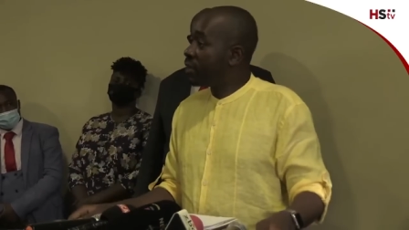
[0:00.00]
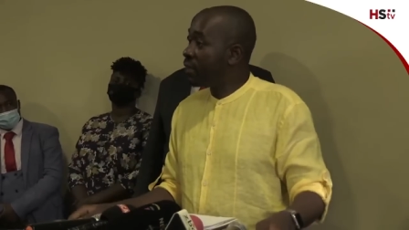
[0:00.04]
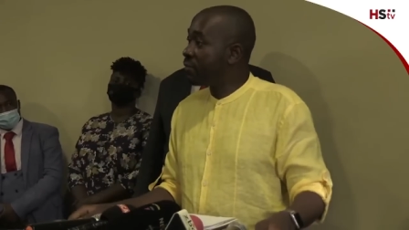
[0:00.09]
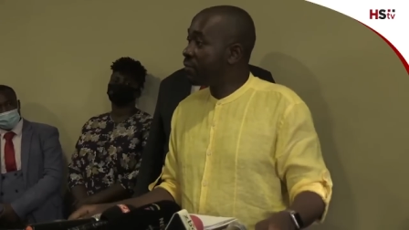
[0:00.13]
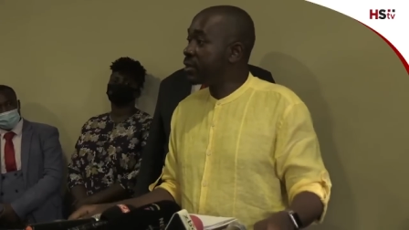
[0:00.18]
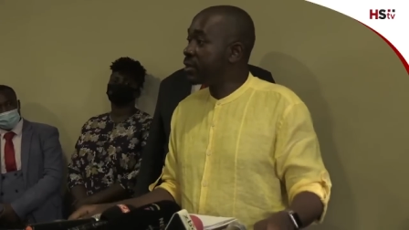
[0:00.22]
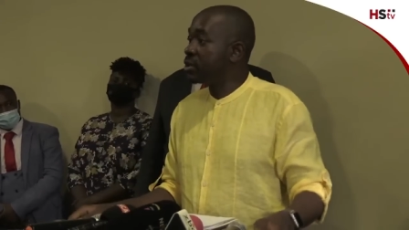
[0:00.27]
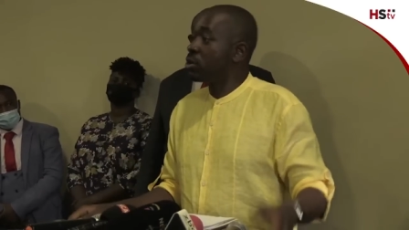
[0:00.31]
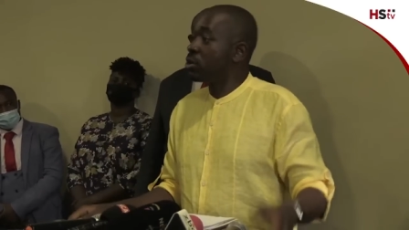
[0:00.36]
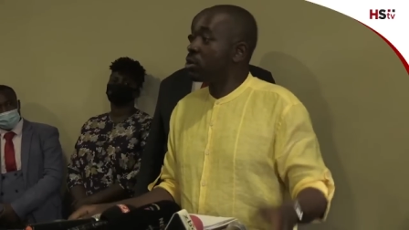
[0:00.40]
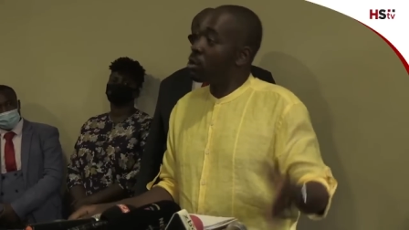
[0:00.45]

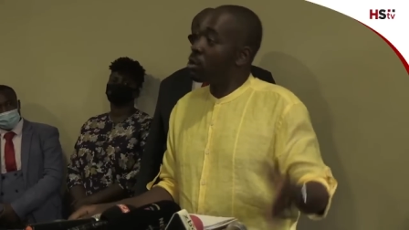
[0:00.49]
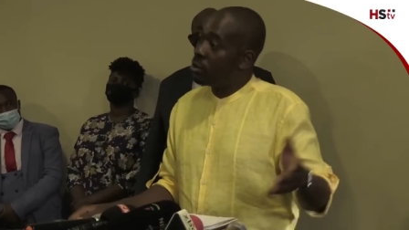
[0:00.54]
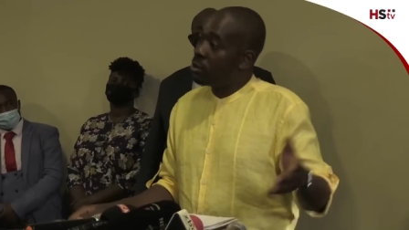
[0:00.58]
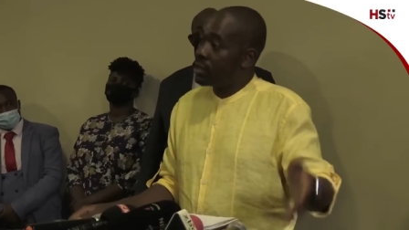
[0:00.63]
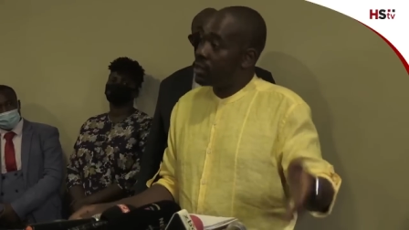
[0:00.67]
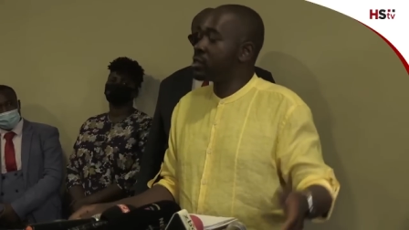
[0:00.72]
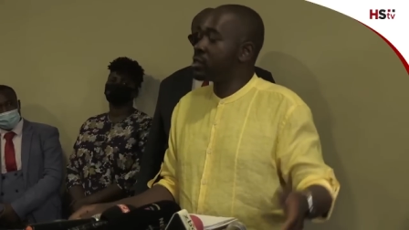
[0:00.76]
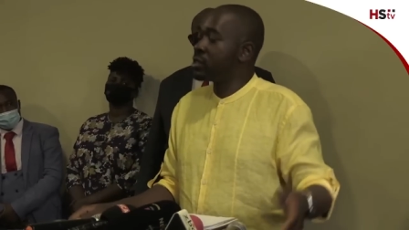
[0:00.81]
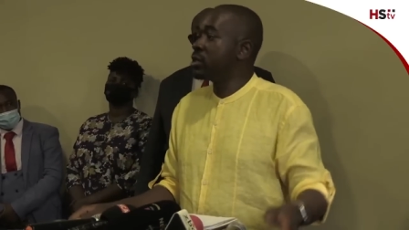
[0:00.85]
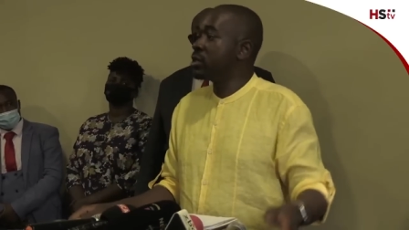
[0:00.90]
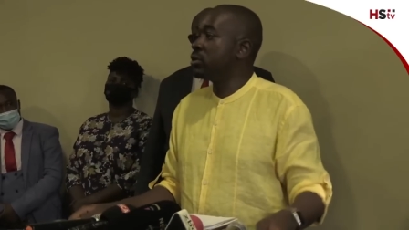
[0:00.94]
coverage, though we
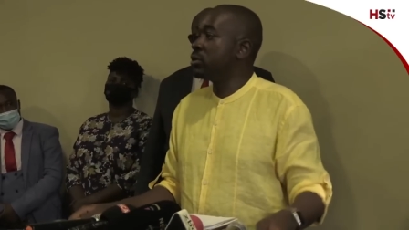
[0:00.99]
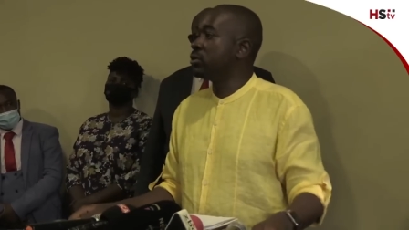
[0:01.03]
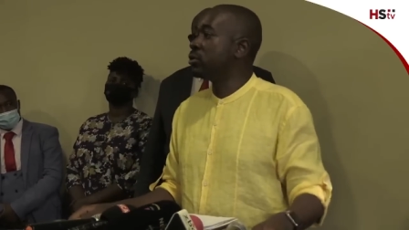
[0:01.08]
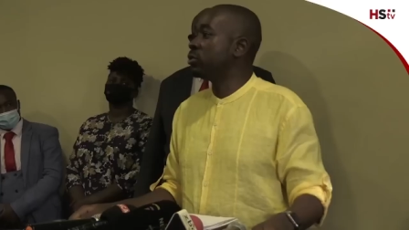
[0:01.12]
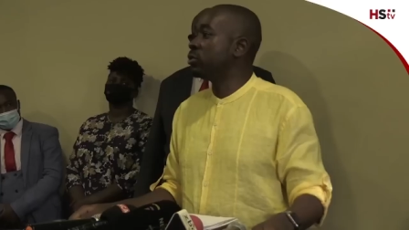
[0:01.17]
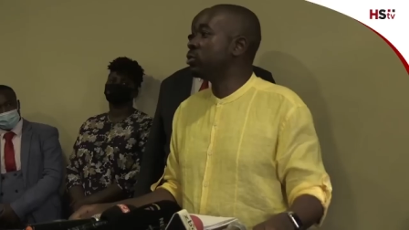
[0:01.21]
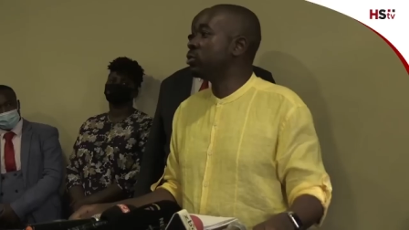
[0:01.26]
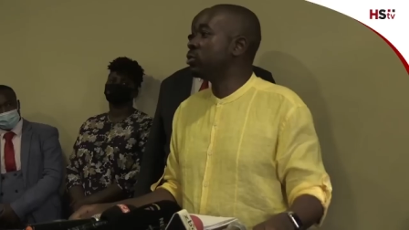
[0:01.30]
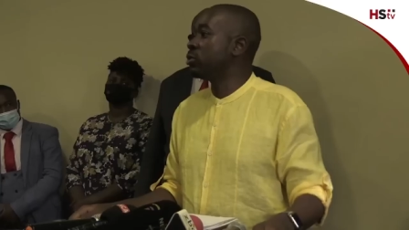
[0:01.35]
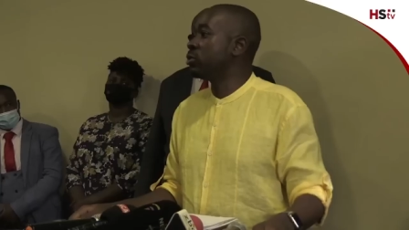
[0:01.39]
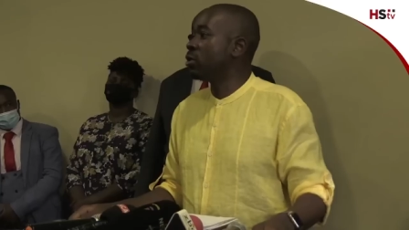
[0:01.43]
are still
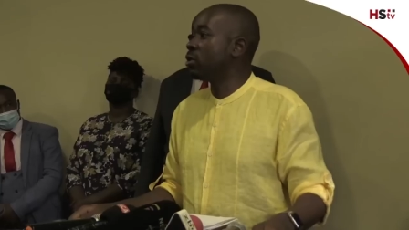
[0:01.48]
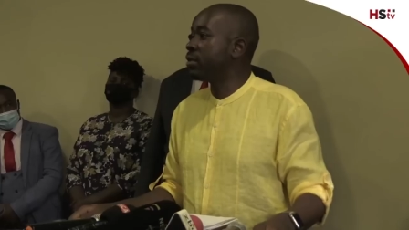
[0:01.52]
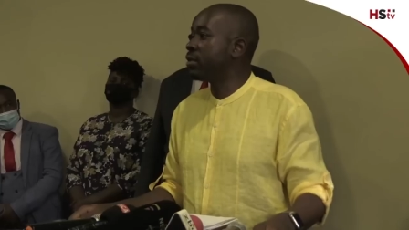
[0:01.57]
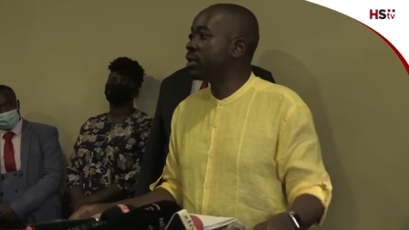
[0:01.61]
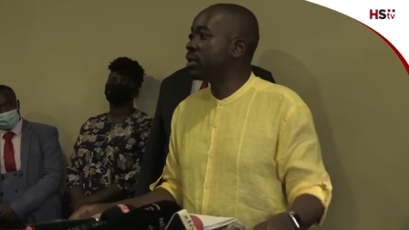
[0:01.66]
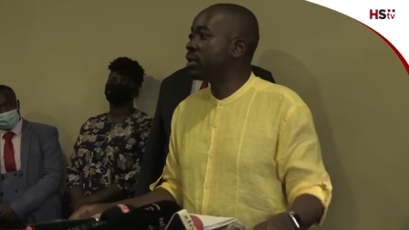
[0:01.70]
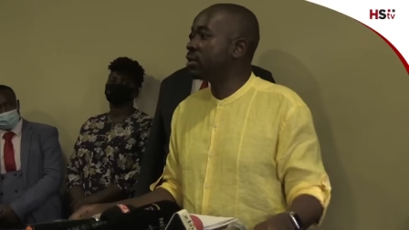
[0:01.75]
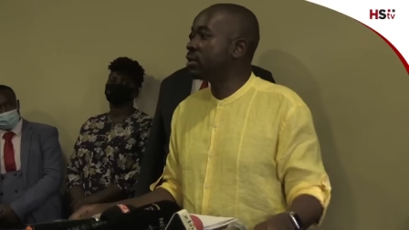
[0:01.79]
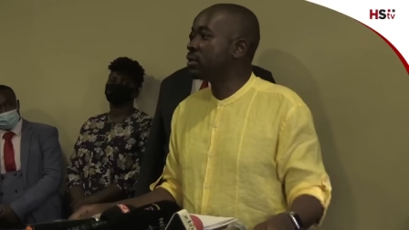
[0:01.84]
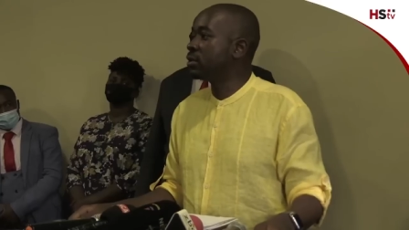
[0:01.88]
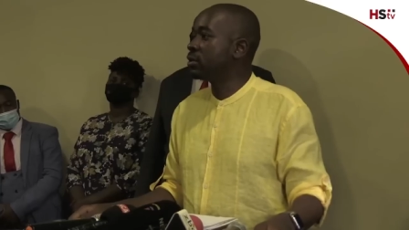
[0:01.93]
to do so much.